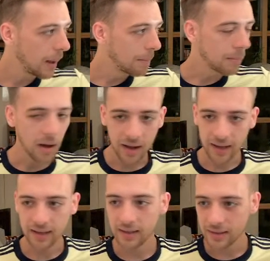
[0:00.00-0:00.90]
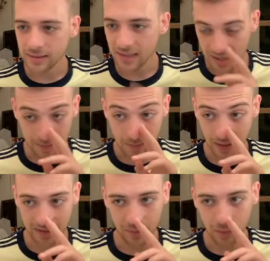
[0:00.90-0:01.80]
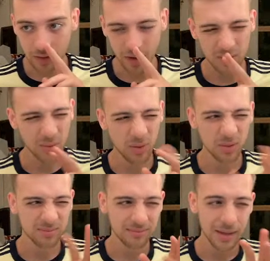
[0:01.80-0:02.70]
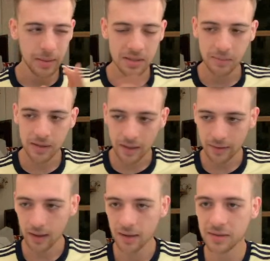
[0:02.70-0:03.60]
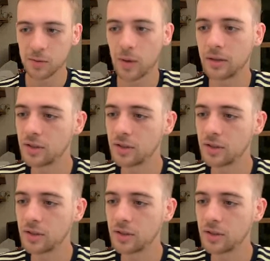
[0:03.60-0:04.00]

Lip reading: my team, and then we'll go through maybe some of the other guys as well,